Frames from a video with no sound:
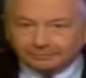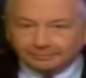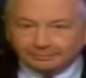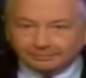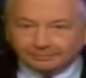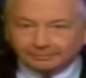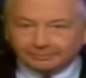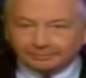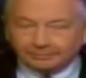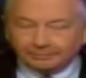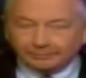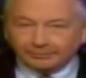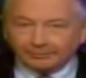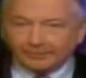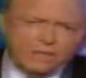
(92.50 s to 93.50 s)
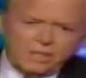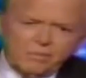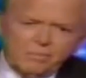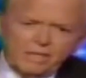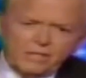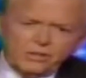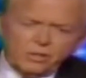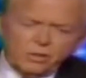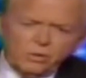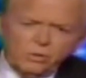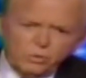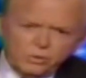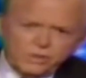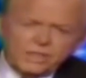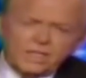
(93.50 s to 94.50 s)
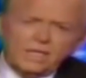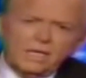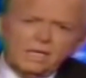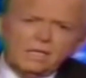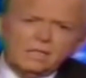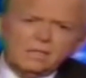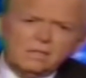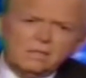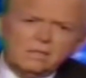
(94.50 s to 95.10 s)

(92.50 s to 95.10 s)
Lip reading: violence is rising in Mexico. Who said that?